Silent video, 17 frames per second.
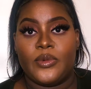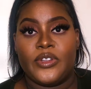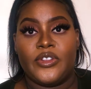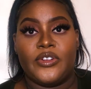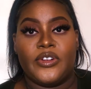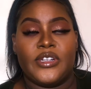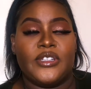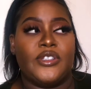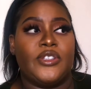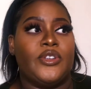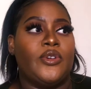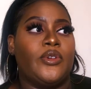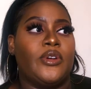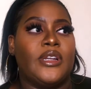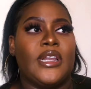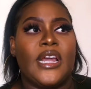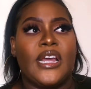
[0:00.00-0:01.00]
whether it's
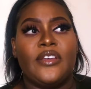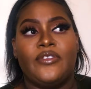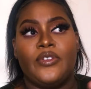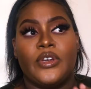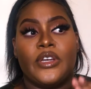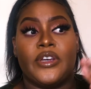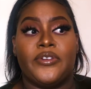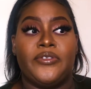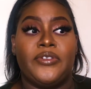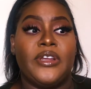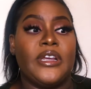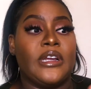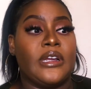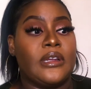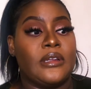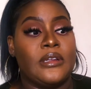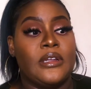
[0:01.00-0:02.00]
your life, your
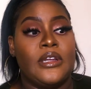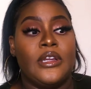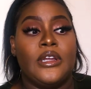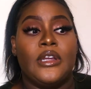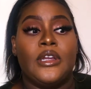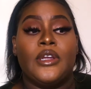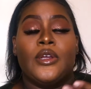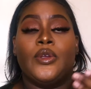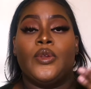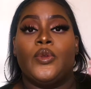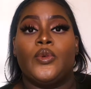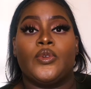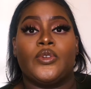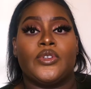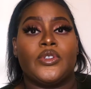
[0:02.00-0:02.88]
career, your